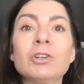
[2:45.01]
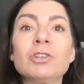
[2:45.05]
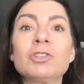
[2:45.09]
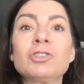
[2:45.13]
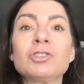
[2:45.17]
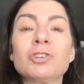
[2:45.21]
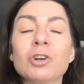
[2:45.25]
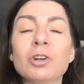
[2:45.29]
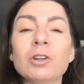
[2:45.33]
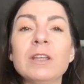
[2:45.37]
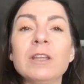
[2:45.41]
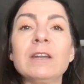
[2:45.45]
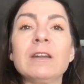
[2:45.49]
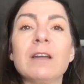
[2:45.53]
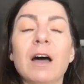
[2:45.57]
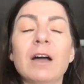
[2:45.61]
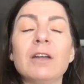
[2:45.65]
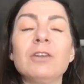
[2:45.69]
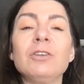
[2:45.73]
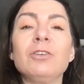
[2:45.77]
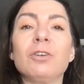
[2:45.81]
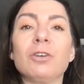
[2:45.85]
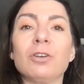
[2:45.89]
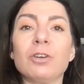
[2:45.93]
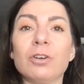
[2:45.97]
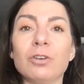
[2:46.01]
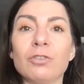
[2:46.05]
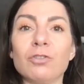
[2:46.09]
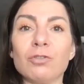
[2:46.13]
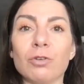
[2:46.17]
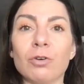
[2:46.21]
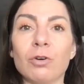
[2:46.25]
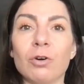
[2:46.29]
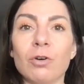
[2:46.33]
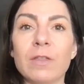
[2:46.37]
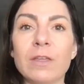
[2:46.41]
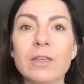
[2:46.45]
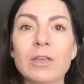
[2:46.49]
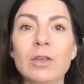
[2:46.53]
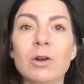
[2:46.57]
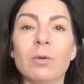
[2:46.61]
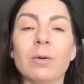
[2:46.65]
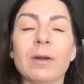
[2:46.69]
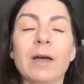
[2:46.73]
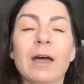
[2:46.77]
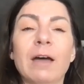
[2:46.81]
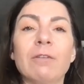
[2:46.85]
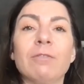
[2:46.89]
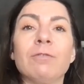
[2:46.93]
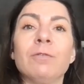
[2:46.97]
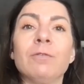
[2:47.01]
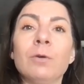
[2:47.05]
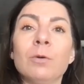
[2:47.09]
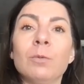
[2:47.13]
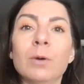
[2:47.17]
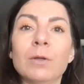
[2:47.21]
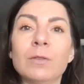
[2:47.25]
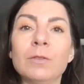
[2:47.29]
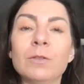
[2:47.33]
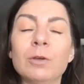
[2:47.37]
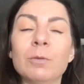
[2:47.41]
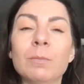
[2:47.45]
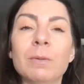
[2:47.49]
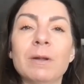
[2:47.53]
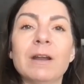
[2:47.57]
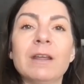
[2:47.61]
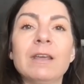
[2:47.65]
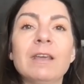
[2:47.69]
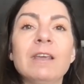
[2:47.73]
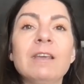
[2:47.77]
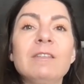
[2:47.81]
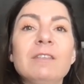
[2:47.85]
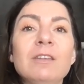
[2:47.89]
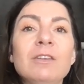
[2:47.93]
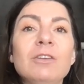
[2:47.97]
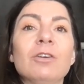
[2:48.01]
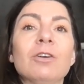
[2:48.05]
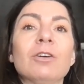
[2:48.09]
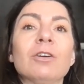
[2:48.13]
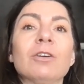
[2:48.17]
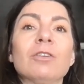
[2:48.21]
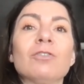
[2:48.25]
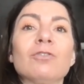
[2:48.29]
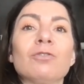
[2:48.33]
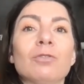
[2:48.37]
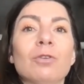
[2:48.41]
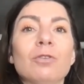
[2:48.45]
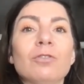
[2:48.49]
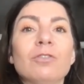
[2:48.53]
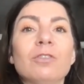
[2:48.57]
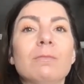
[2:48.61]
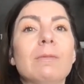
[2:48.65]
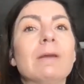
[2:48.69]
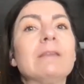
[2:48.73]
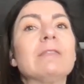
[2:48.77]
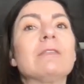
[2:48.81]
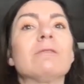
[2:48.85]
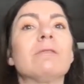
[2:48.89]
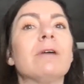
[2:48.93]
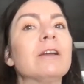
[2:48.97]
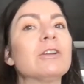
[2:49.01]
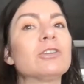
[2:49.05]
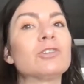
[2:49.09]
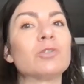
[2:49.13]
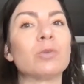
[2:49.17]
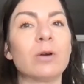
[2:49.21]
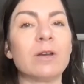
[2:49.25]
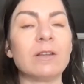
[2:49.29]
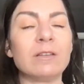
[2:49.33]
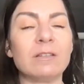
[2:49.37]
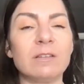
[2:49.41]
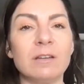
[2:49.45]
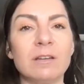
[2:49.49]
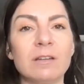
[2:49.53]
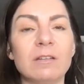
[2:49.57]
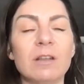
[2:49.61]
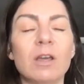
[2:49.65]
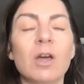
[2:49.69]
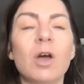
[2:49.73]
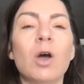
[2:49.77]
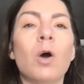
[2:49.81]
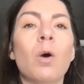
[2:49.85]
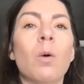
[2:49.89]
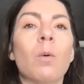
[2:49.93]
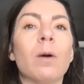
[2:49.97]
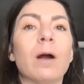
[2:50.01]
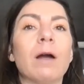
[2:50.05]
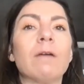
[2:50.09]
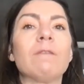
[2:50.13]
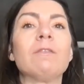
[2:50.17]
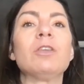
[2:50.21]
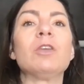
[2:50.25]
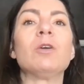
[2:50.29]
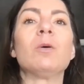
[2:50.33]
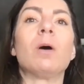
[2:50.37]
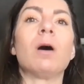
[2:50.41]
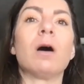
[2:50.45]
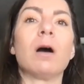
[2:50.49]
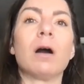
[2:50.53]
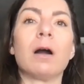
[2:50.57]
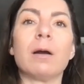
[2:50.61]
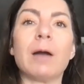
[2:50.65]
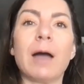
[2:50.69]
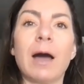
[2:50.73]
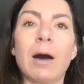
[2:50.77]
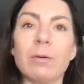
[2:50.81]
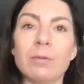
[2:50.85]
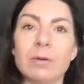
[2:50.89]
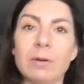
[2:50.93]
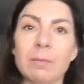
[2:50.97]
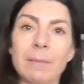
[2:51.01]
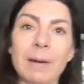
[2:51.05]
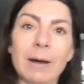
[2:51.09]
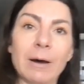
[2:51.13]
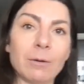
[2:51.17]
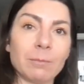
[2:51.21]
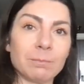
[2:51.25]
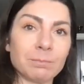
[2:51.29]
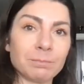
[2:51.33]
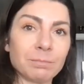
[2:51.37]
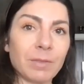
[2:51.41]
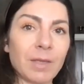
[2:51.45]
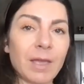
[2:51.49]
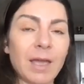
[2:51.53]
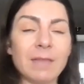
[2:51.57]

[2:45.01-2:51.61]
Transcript: Surely not in your control that you don't have food with you, but it is in your control to make the right choices wherever you are out and about.